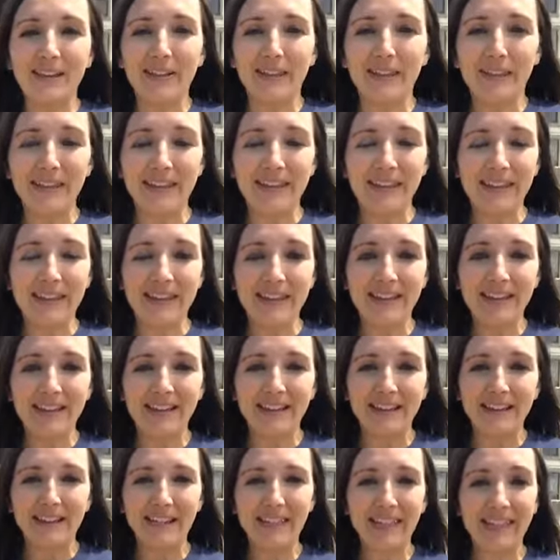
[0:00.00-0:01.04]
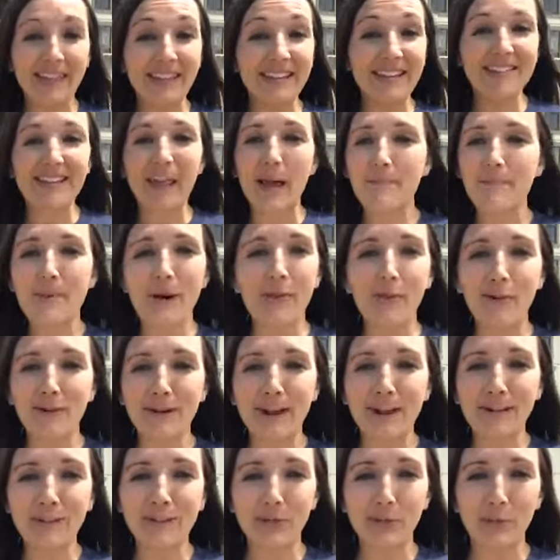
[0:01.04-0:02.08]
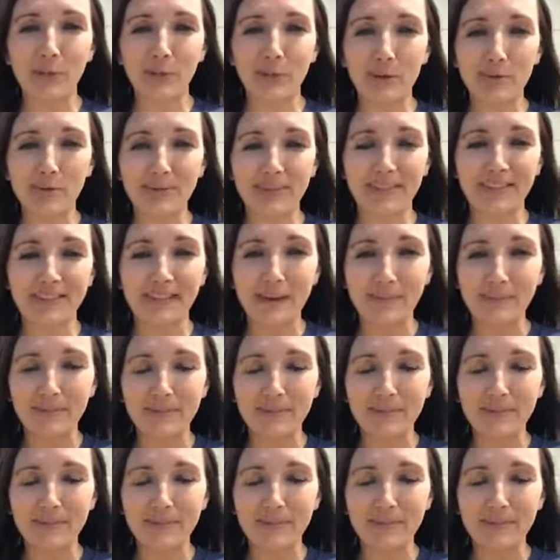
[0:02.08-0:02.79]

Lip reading: the things that Mother Nature throws at them.